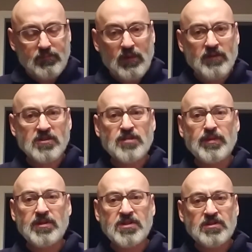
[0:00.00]
there's the
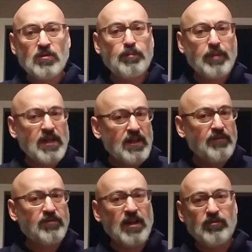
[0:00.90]
medicinal peaty
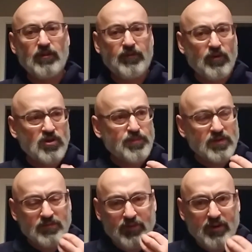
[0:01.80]
flavor at first, but
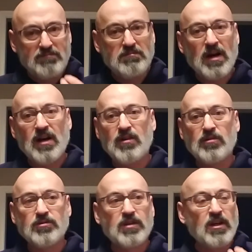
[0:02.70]
it's very
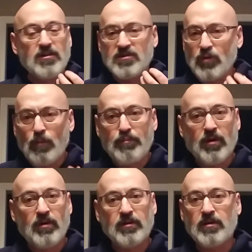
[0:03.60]
mild. There's no
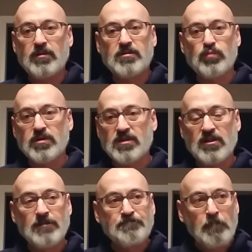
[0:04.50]
burn to this whiskey.